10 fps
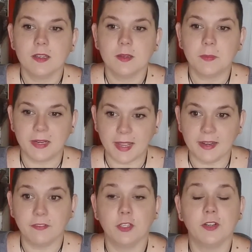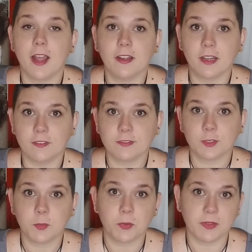But again, if you're not
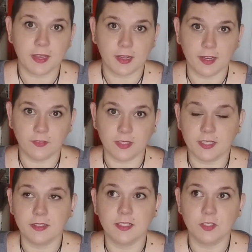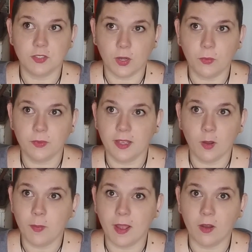comfortable with that kind of thing, then don't
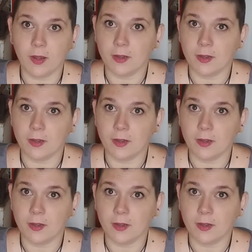help out.